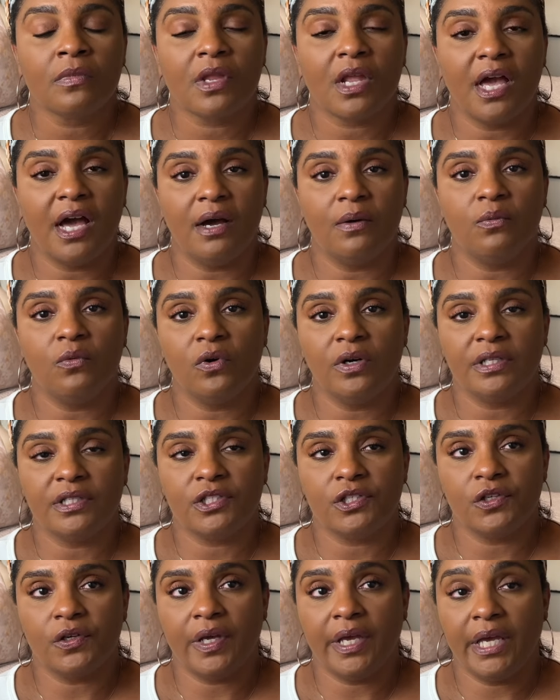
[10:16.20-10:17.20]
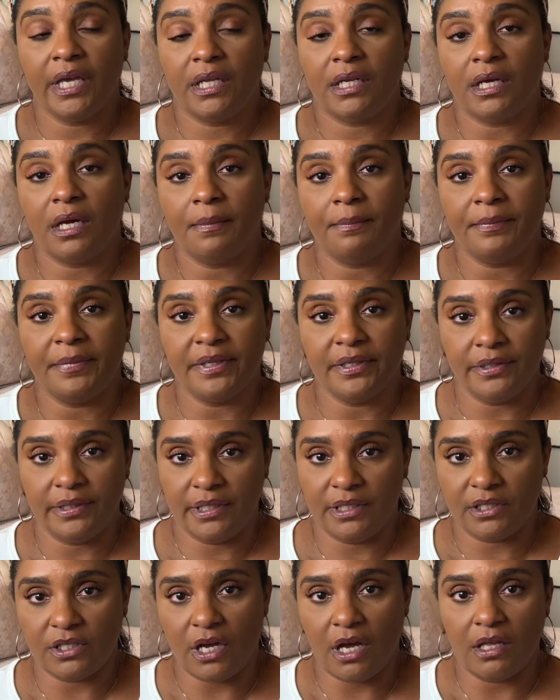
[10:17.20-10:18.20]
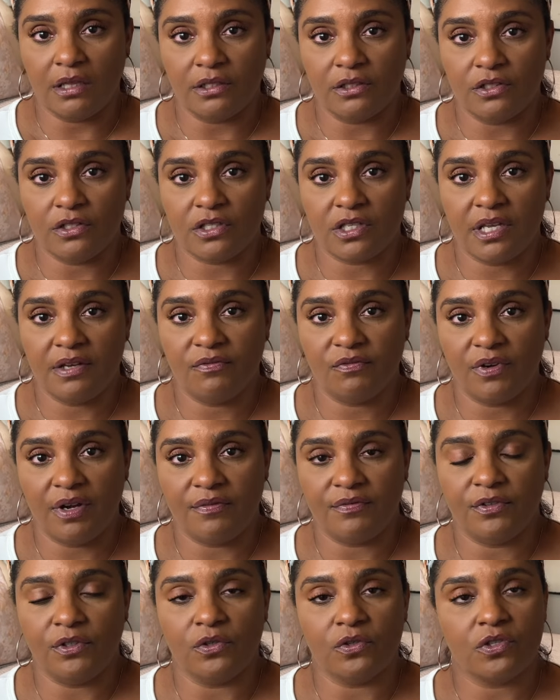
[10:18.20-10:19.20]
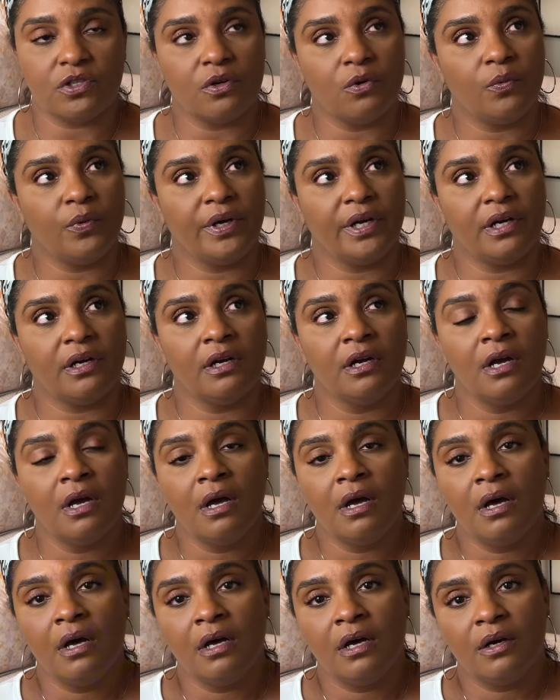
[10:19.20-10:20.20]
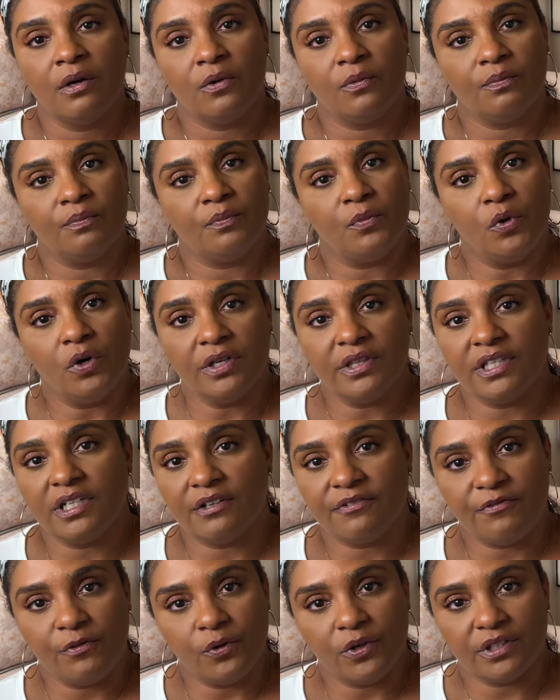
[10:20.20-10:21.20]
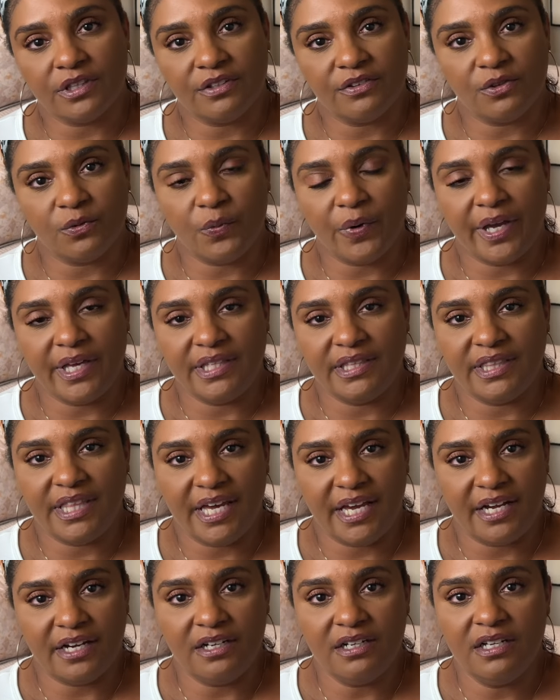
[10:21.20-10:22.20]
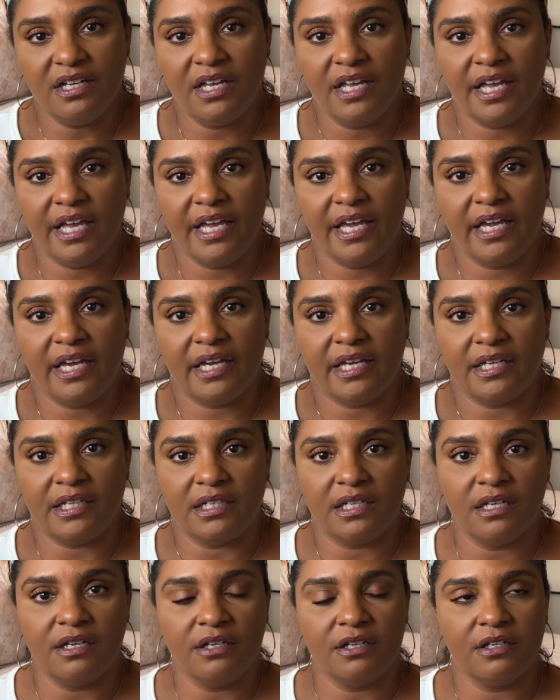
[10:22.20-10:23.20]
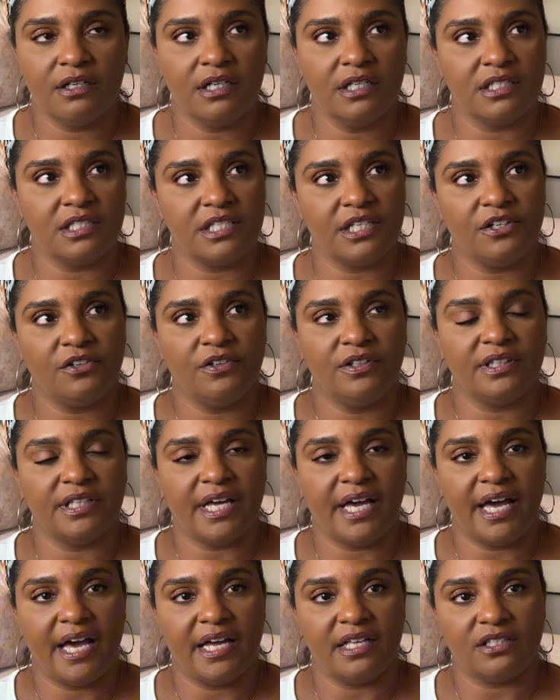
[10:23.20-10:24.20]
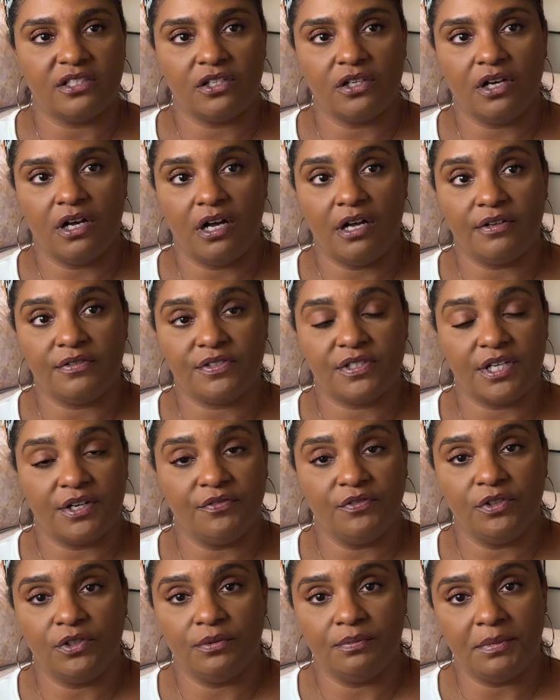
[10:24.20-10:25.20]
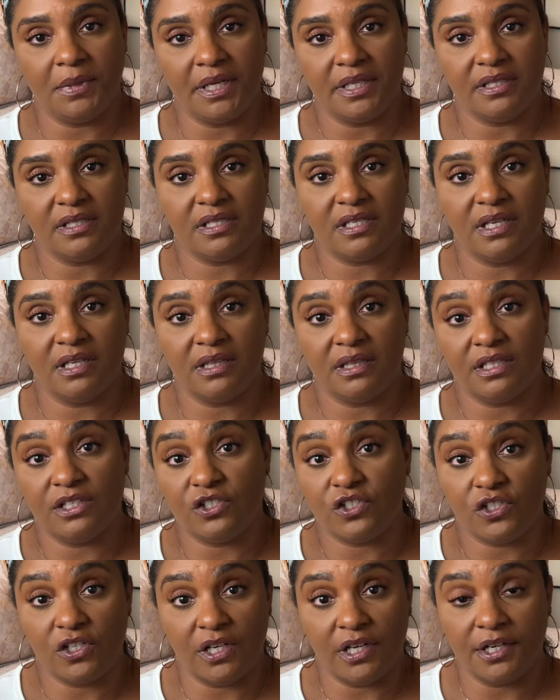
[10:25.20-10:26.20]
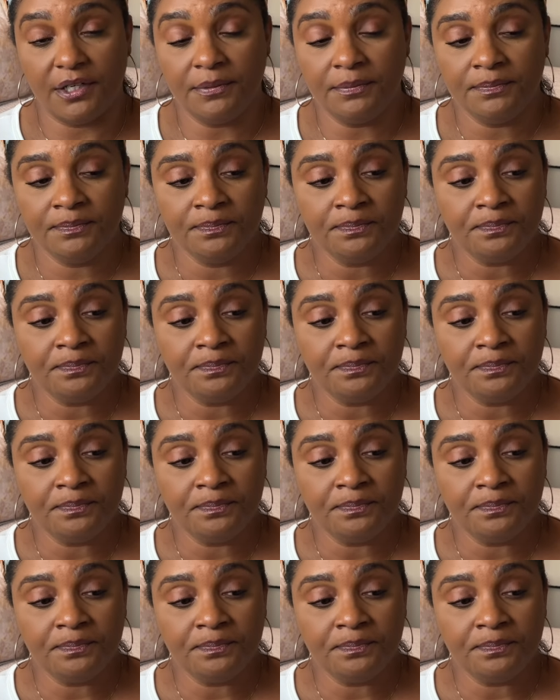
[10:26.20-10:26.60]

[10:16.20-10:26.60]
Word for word: I want to hit $1 million in revenue. So we're more than a fourth of the way there. And considering that I took off several months in this year,